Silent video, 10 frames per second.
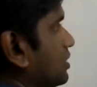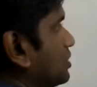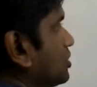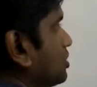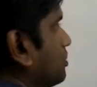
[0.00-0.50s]

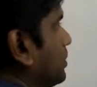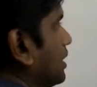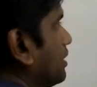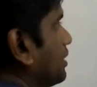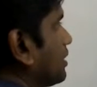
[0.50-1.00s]
should
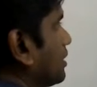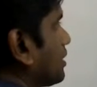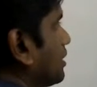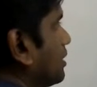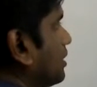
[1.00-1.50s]
be
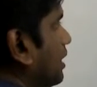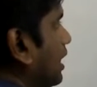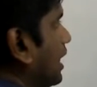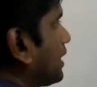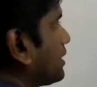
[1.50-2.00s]

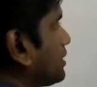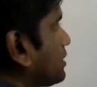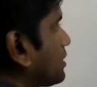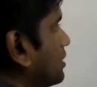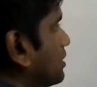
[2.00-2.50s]
added